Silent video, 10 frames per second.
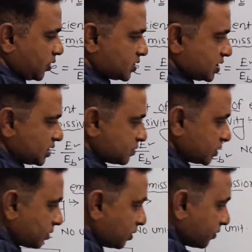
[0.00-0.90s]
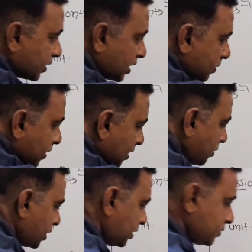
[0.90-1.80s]
because it is for the perfectly
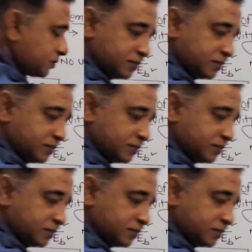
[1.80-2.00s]
black body.